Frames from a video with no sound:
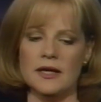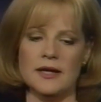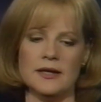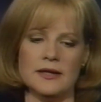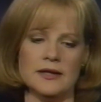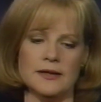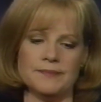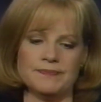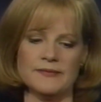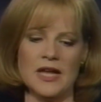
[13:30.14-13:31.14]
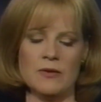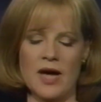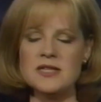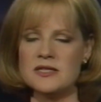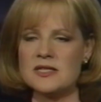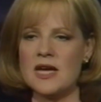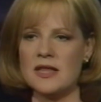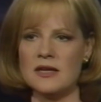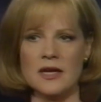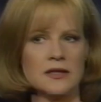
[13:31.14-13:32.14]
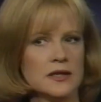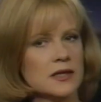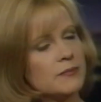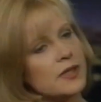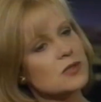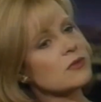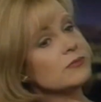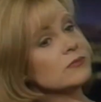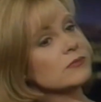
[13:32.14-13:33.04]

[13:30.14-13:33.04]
And anyway, I did stay that night in the Lincoln bedroom.